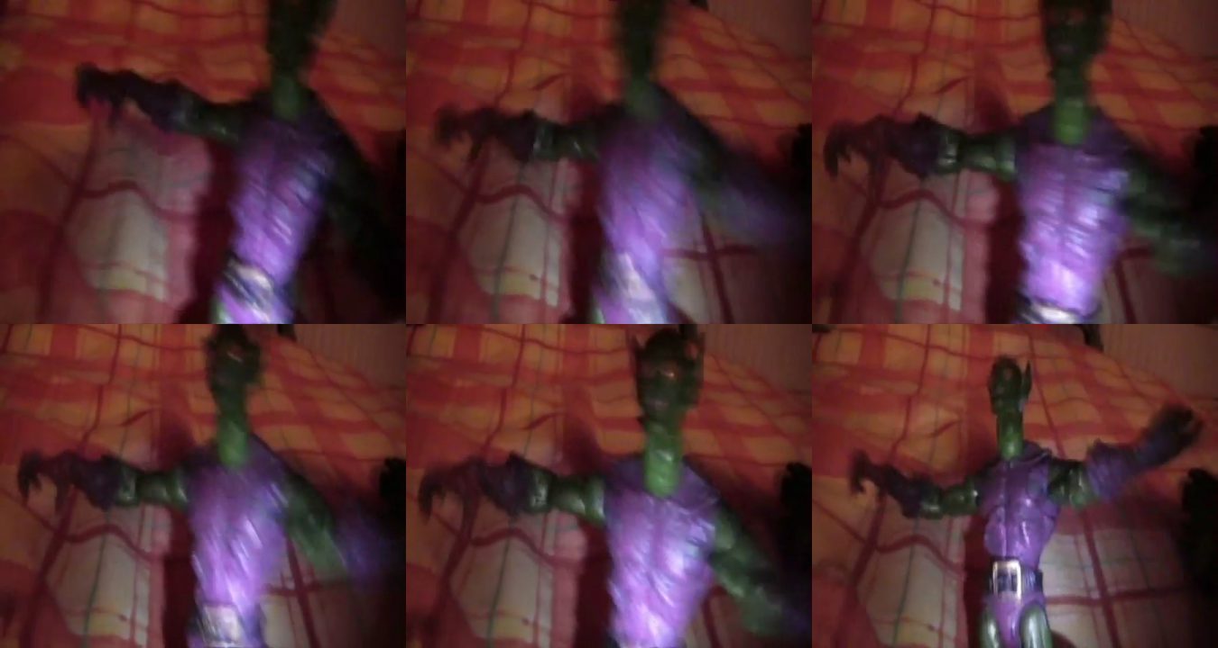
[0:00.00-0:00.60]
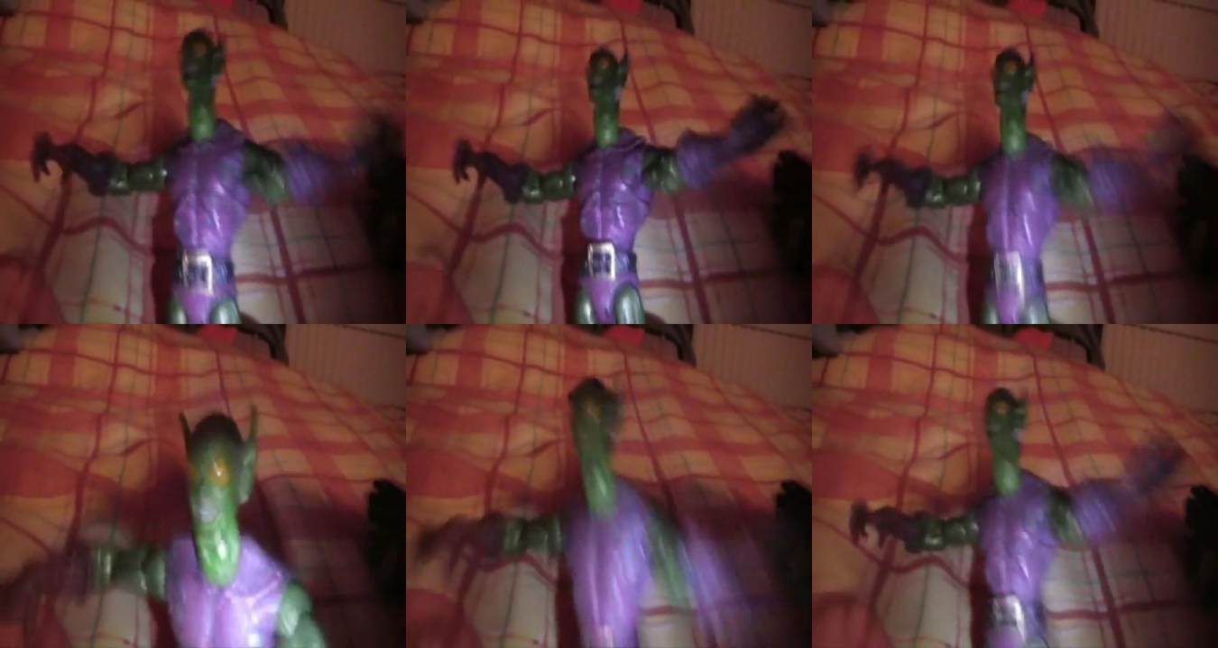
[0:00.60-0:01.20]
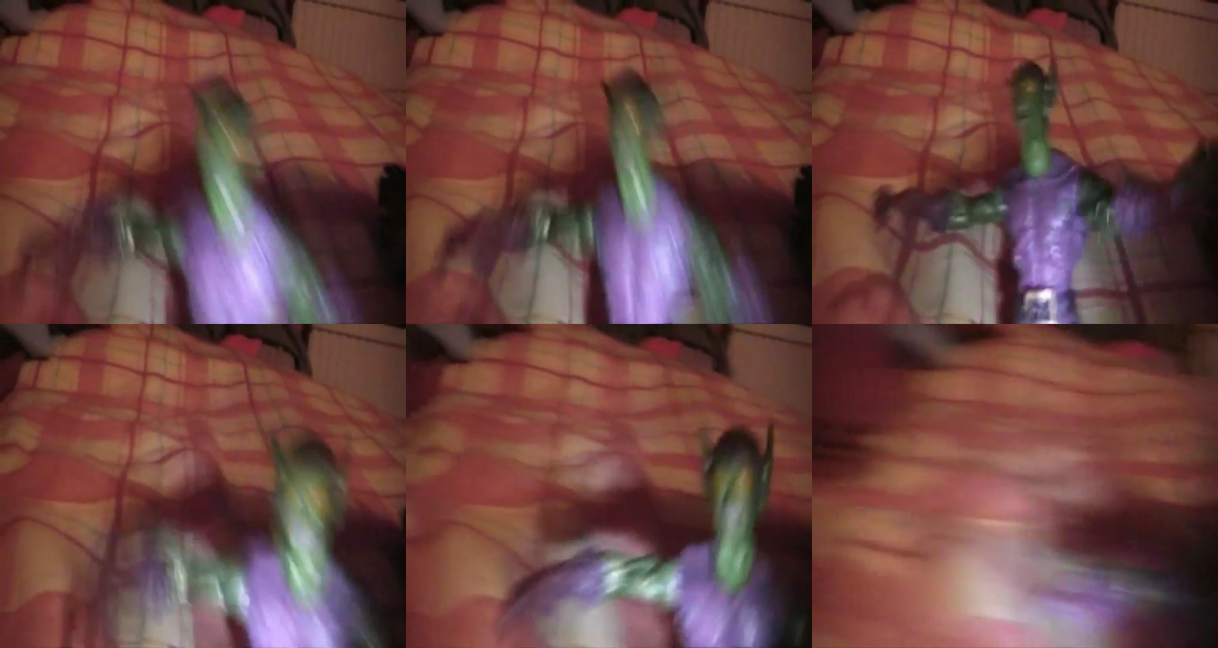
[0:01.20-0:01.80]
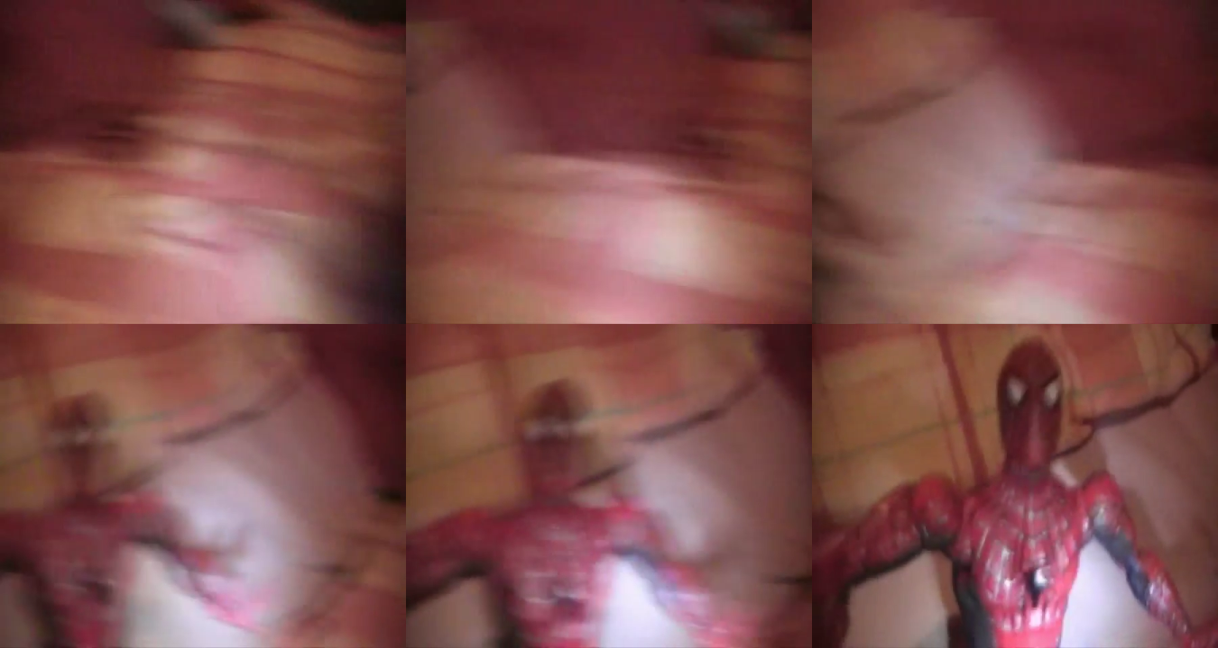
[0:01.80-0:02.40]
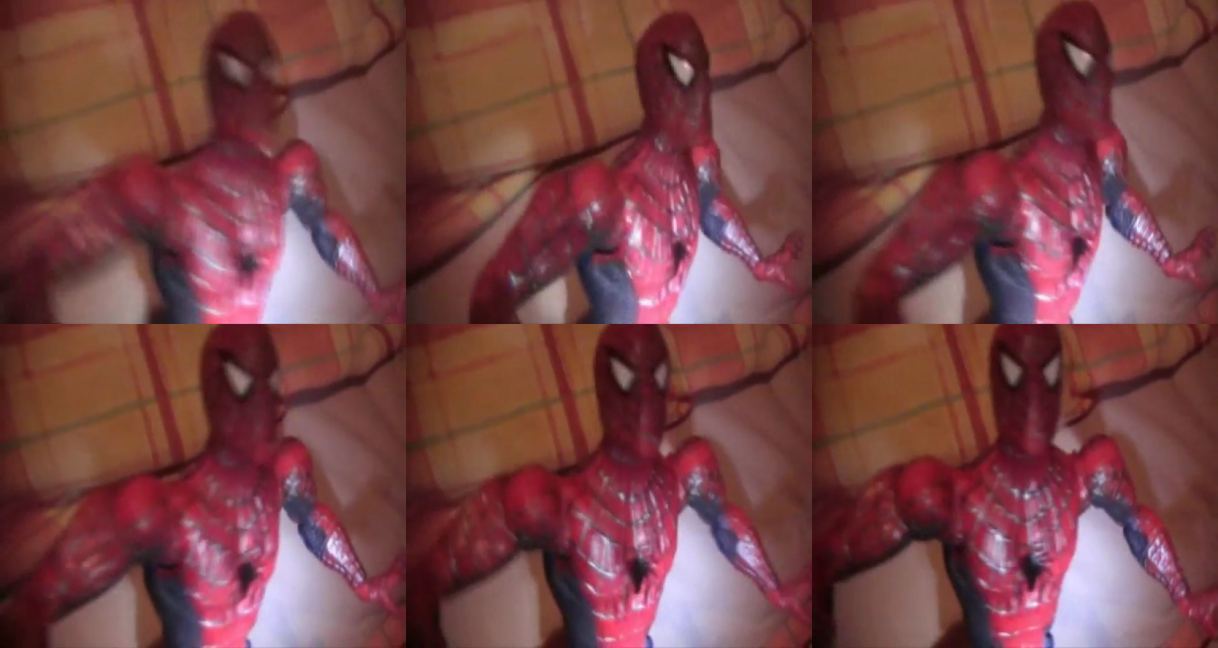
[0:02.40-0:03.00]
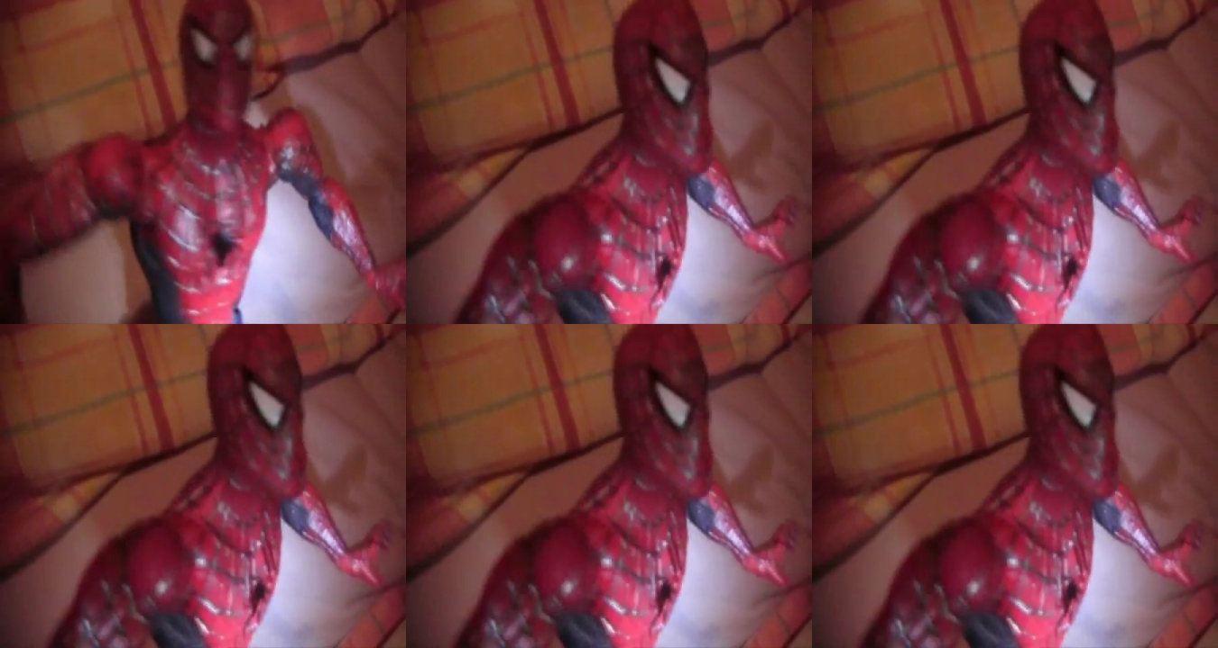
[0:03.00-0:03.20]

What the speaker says: Nobody's mouth can be seen.